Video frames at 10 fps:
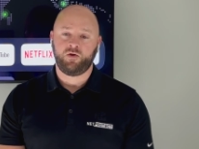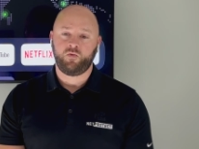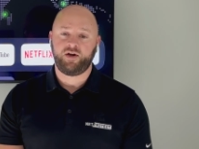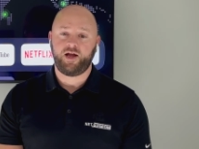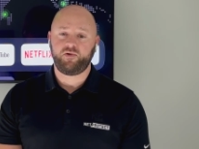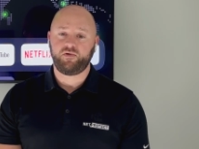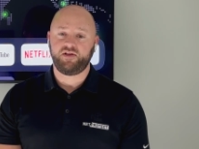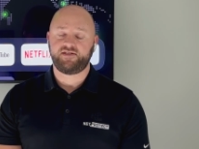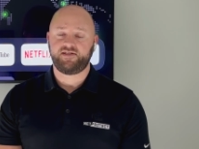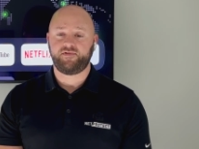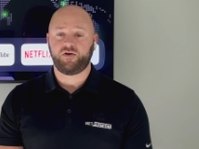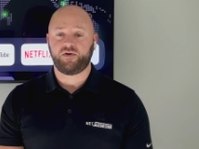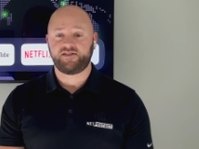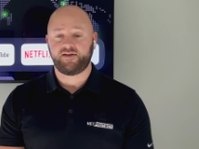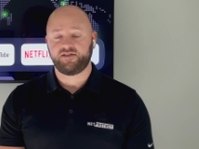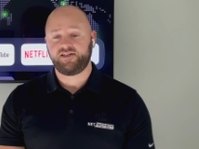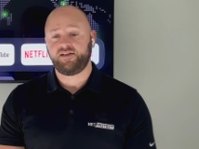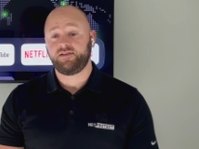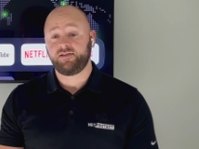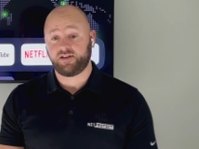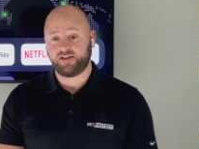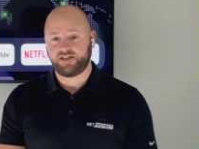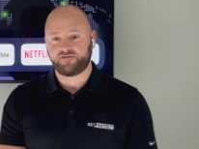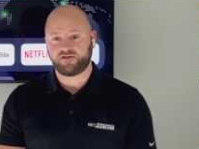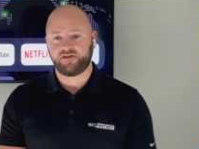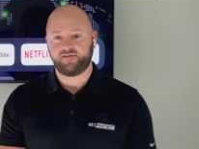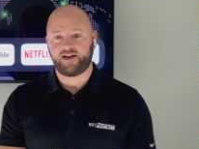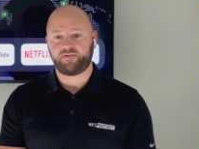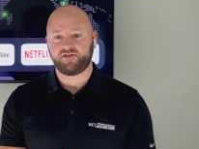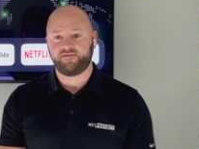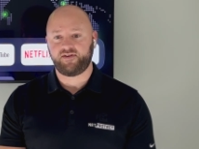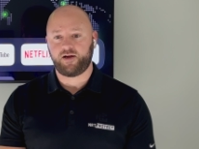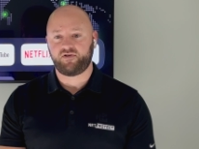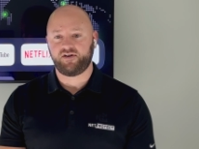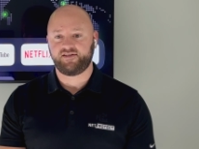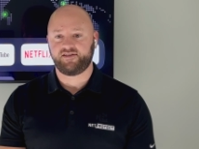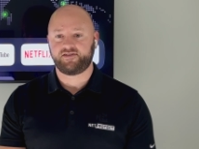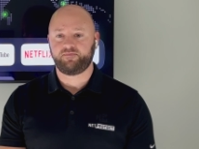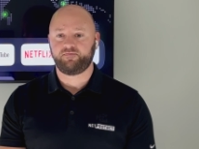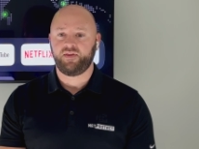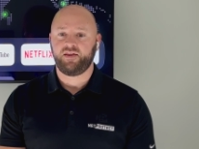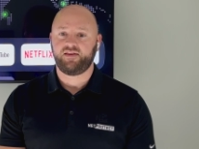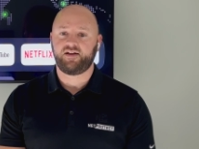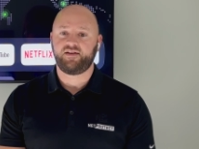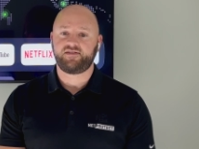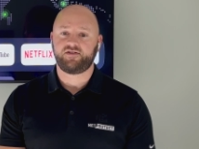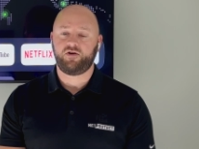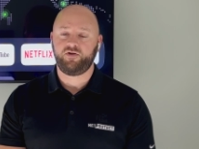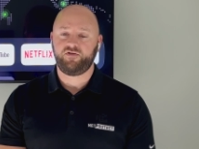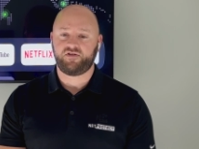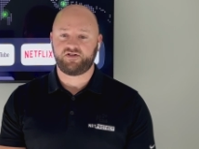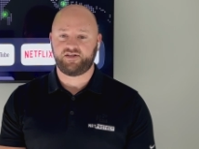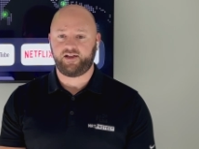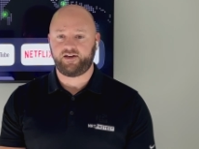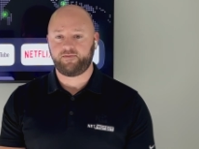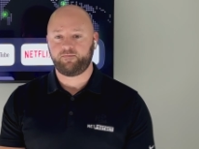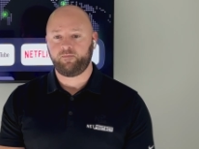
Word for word: When Apple released tvOS 17, the latest version of the Apple TV operating system, they unlocked a whole new functionality,